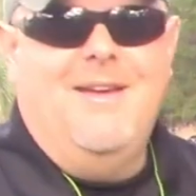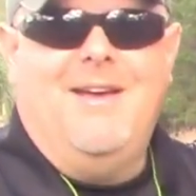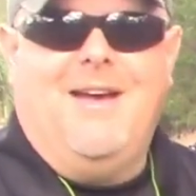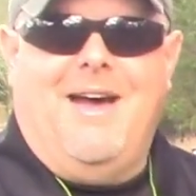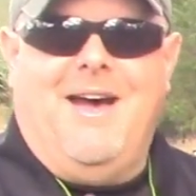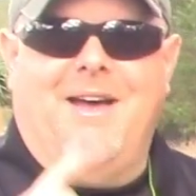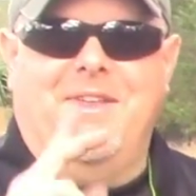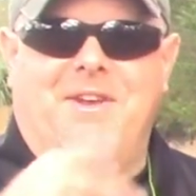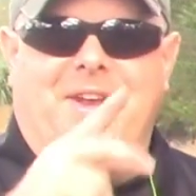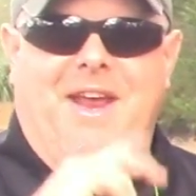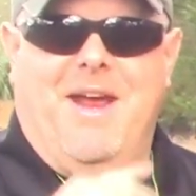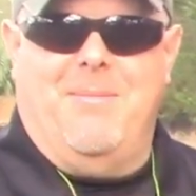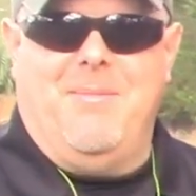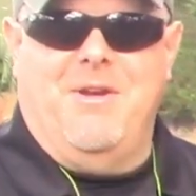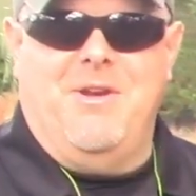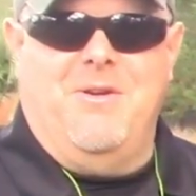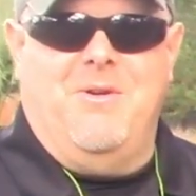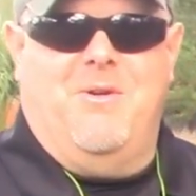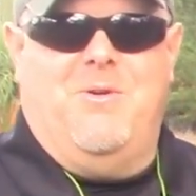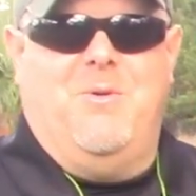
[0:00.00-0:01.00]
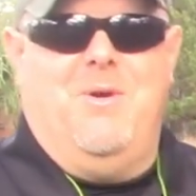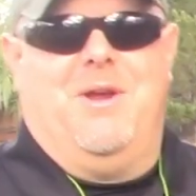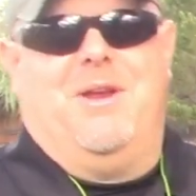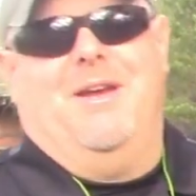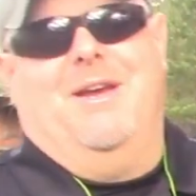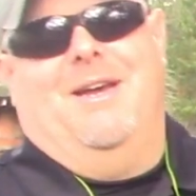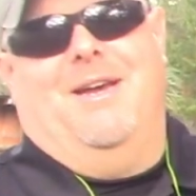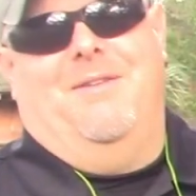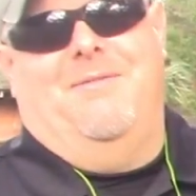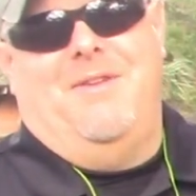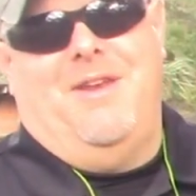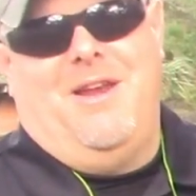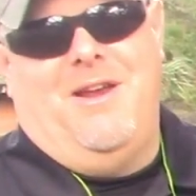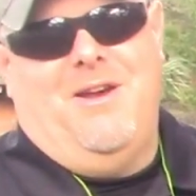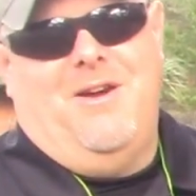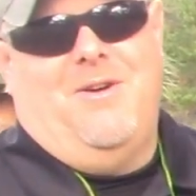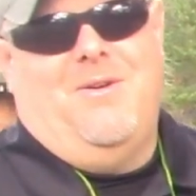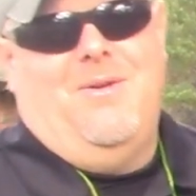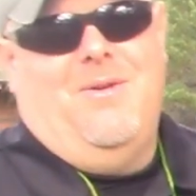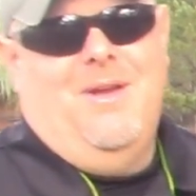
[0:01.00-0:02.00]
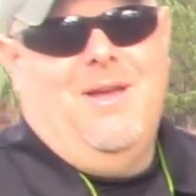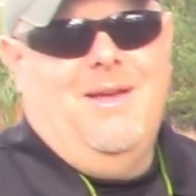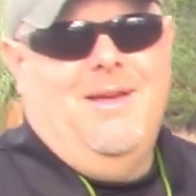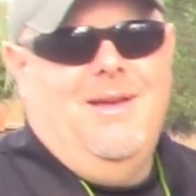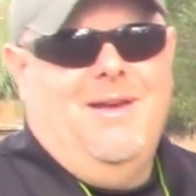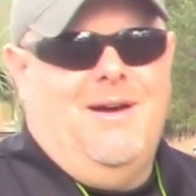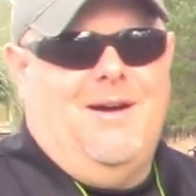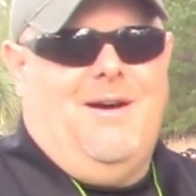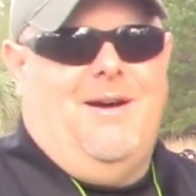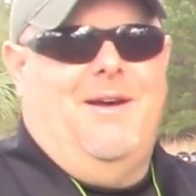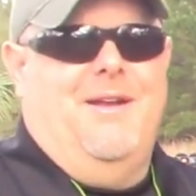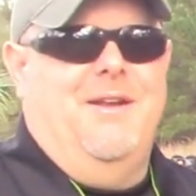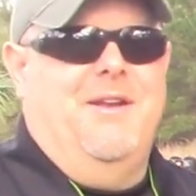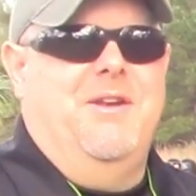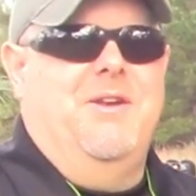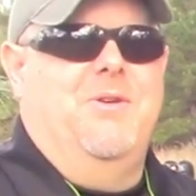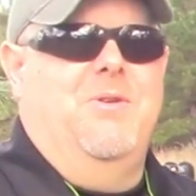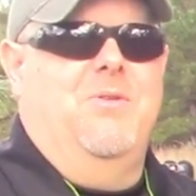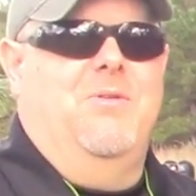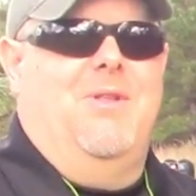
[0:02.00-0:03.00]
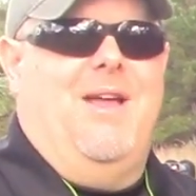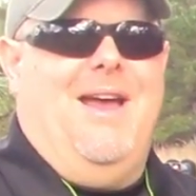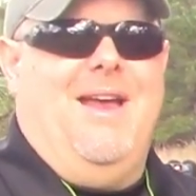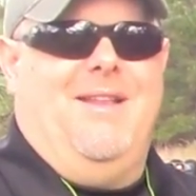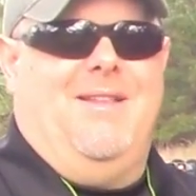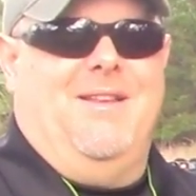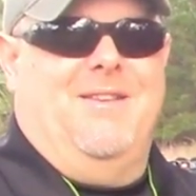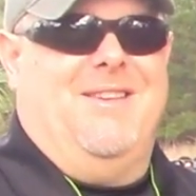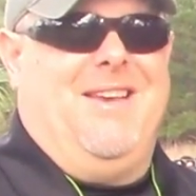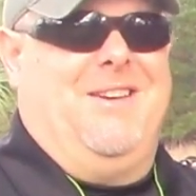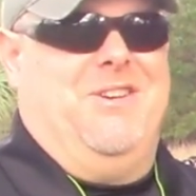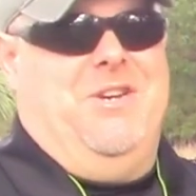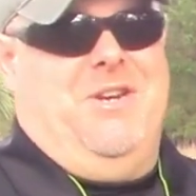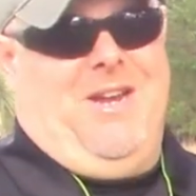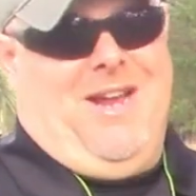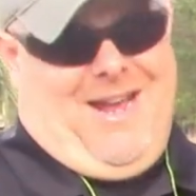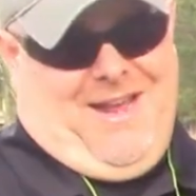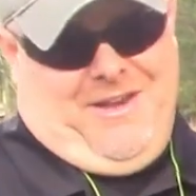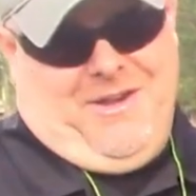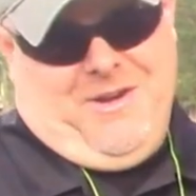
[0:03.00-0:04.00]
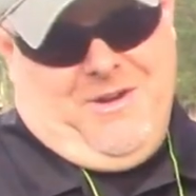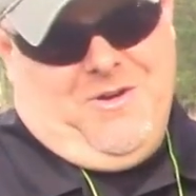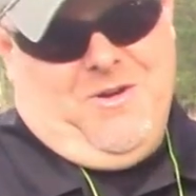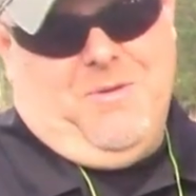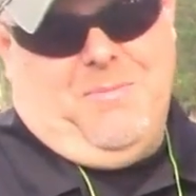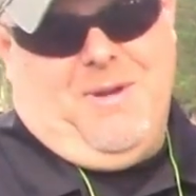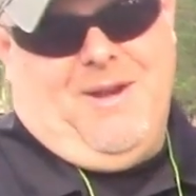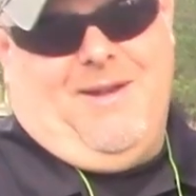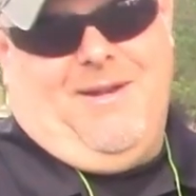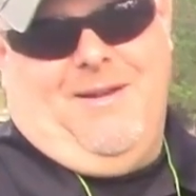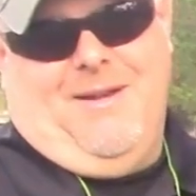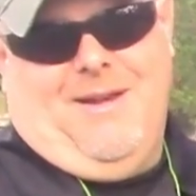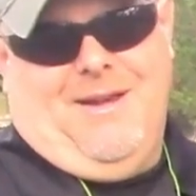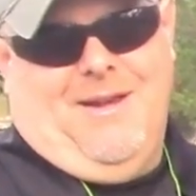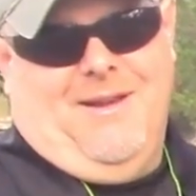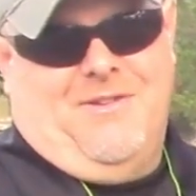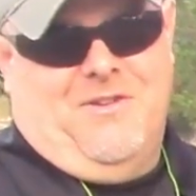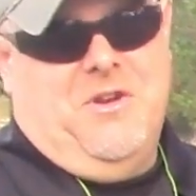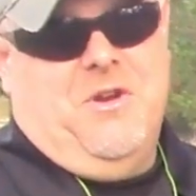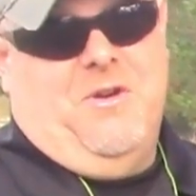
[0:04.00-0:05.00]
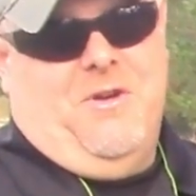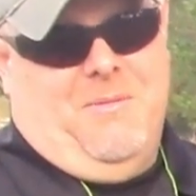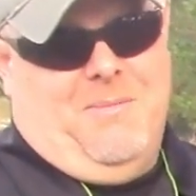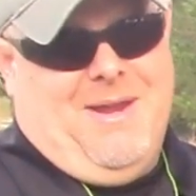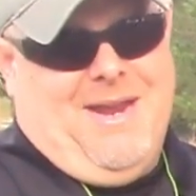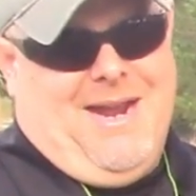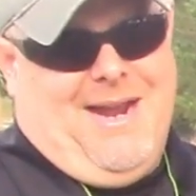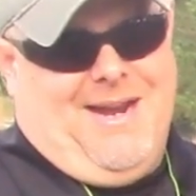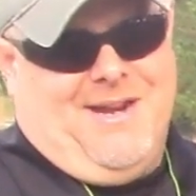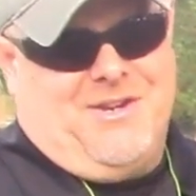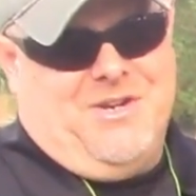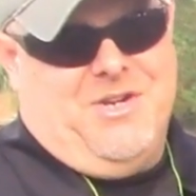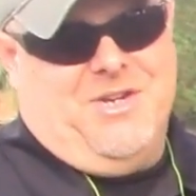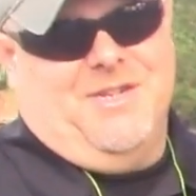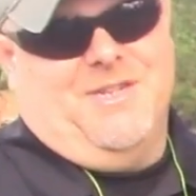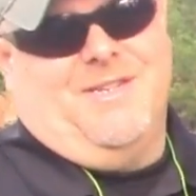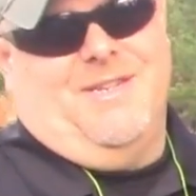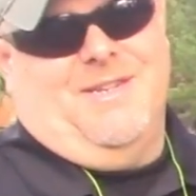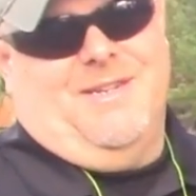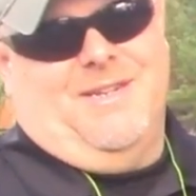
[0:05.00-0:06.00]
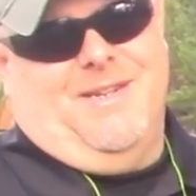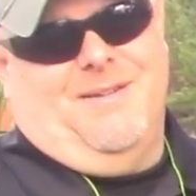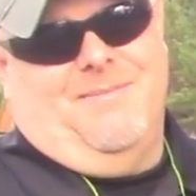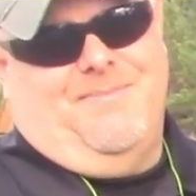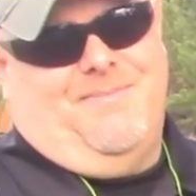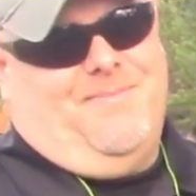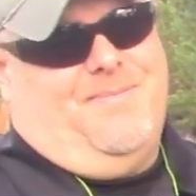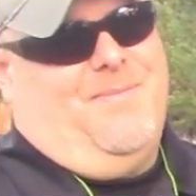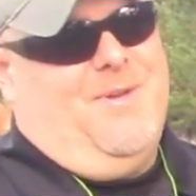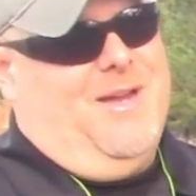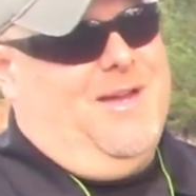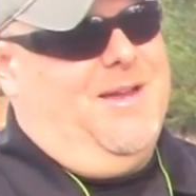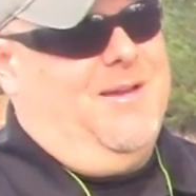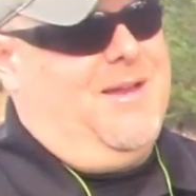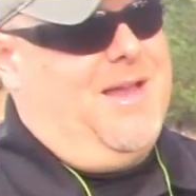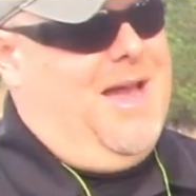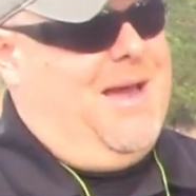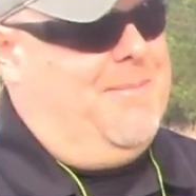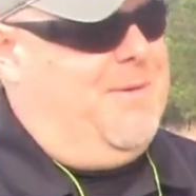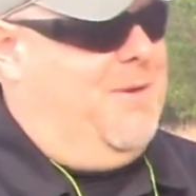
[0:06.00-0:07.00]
Uh, today I'm going to do a quick uh, video on a new light that's actually not new, but uh, it's new to me. I actually just uh, uh, got me